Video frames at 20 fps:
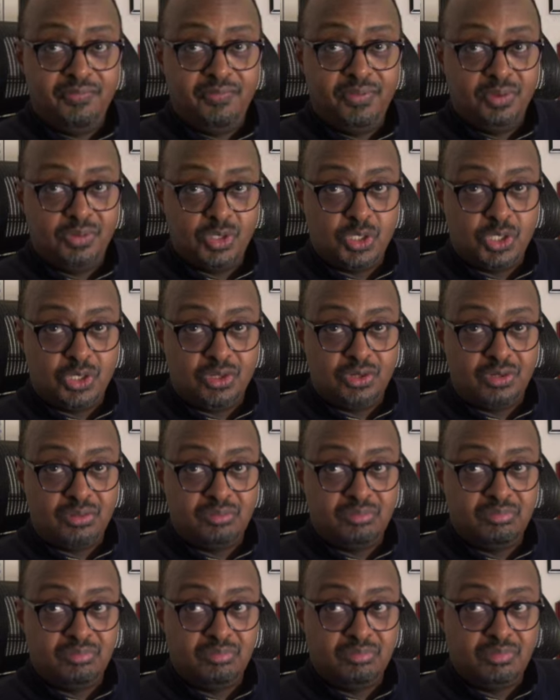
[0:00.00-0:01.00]
future
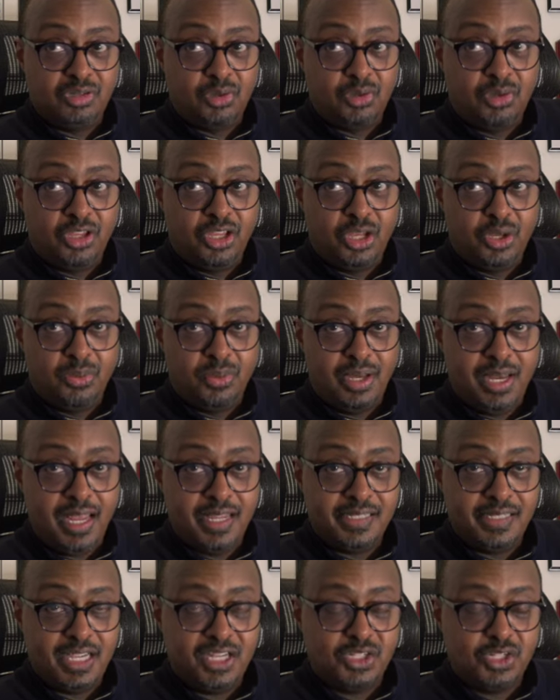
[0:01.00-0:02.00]
Q&A
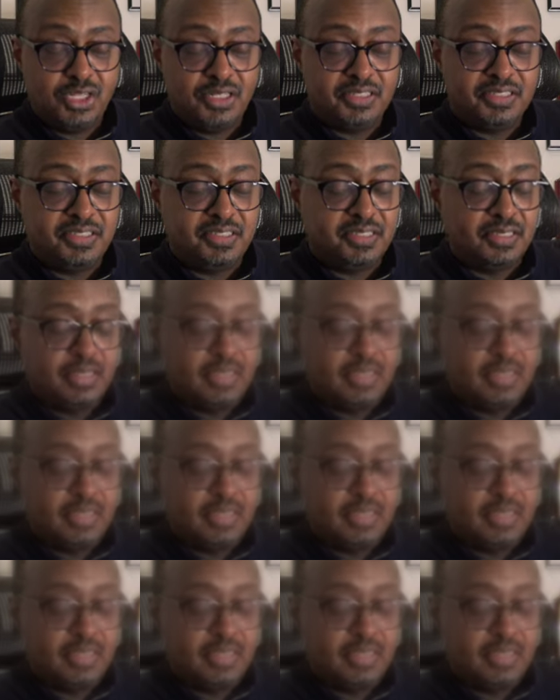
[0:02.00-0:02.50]
sessions.